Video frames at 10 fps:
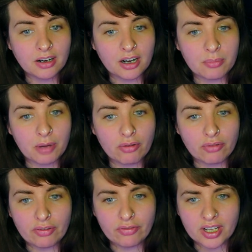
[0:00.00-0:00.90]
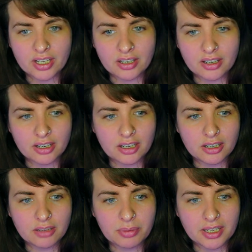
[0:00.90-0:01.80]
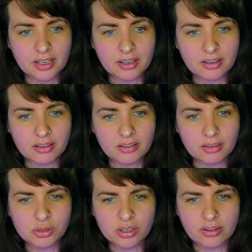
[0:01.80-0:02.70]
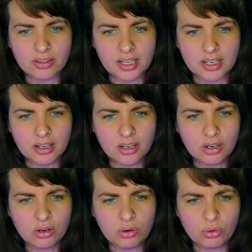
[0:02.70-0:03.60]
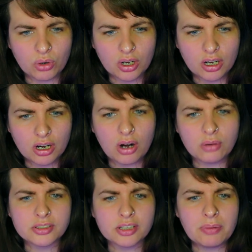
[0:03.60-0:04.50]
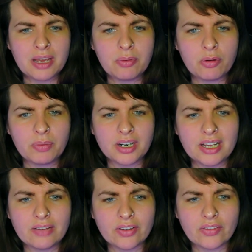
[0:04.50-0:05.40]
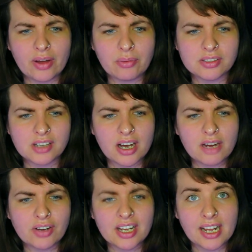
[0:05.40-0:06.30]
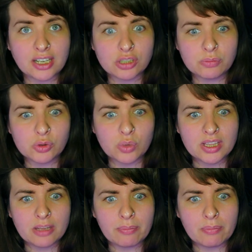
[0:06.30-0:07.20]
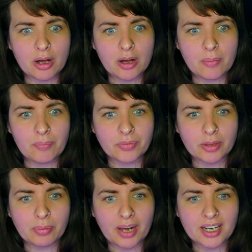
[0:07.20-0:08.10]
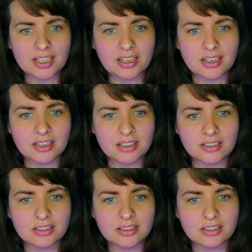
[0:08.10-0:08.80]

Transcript: um, horrific. Uh, big. I'm trying to think. Oh, oh. So people believe that there was kind of a connection between the um, the black uh,